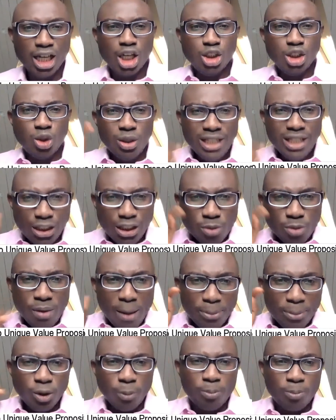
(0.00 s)
You need to be
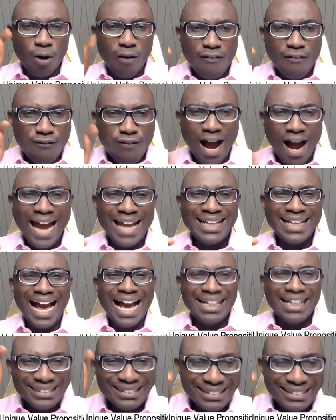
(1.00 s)
able to provide
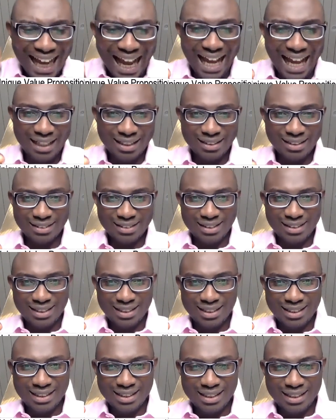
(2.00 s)
answer
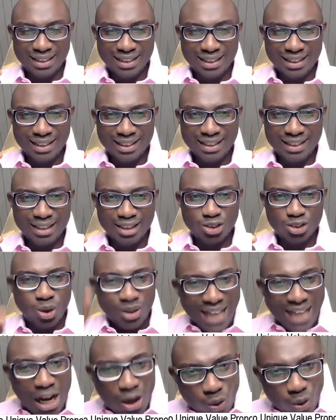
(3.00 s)
to
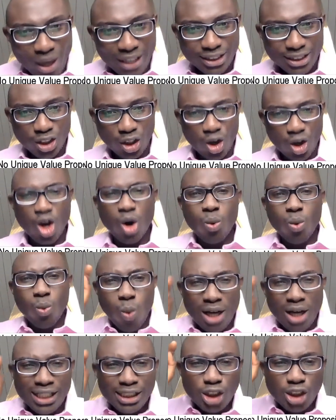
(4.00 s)
that question.
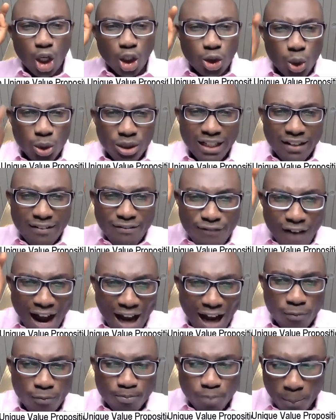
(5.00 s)
What is your unique
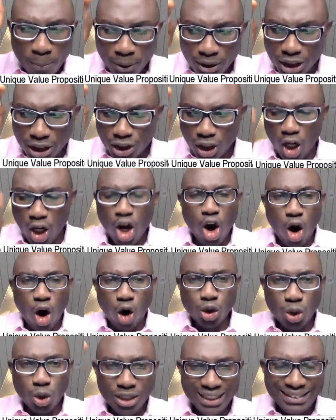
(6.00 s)
value proposition
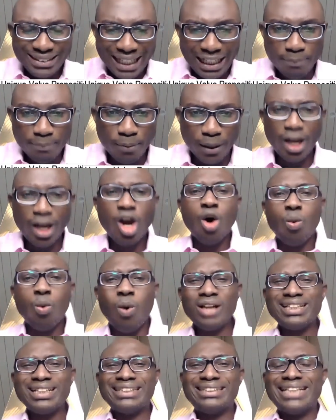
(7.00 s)
or unique selling point?
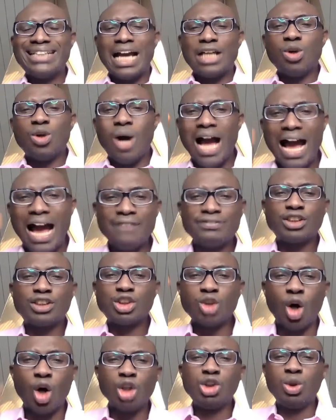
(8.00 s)
What is it that you have
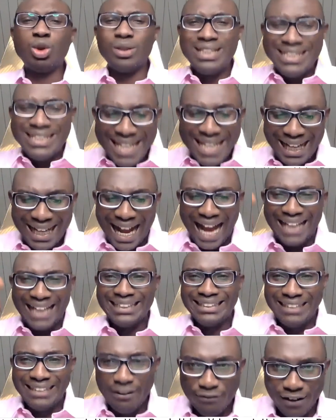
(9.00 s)
so unique
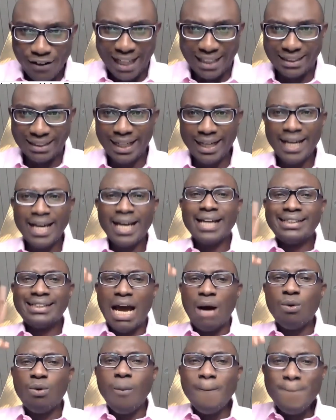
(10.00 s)
and different
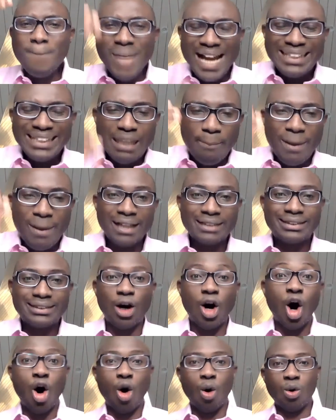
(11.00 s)
that will make the bank say,
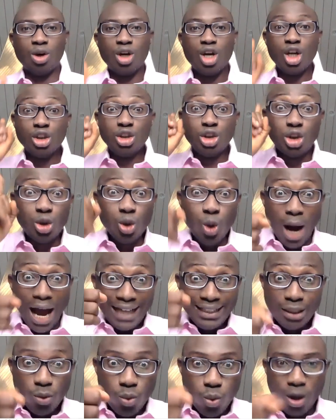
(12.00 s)
oh, you are
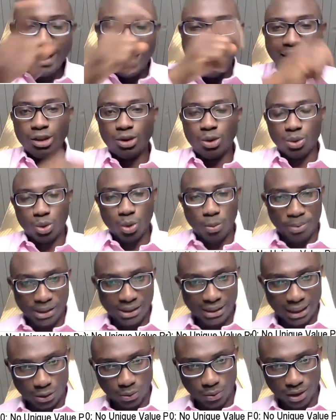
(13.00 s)
the one I need to do
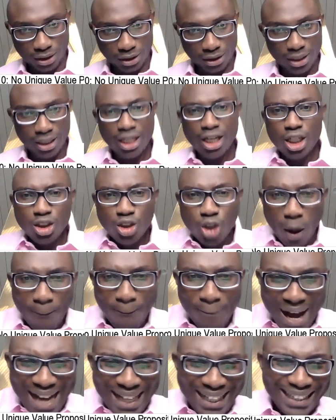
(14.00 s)
business with. Your
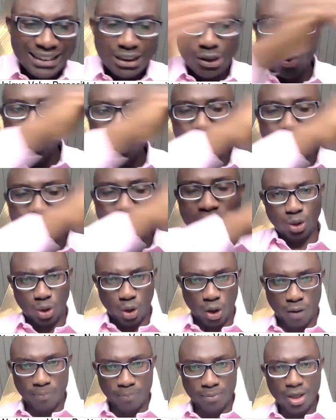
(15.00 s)
bank is the one I need to
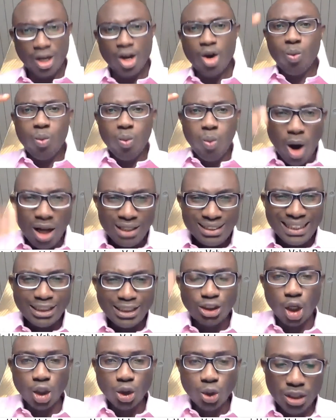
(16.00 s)
come. What
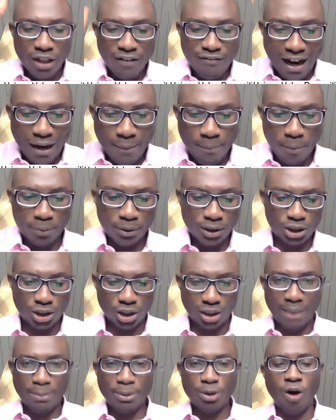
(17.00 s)
is your unique value
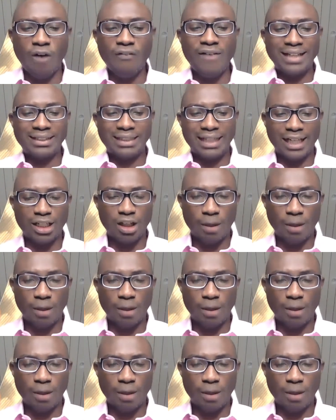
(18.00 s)
proposition? Let me go over it again.